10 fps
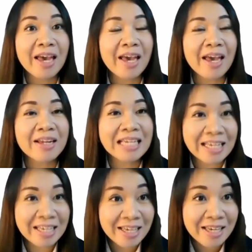and
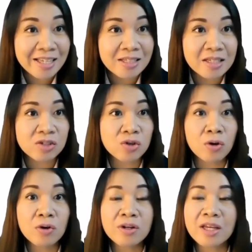key in this
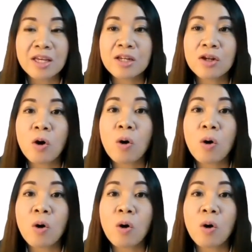code in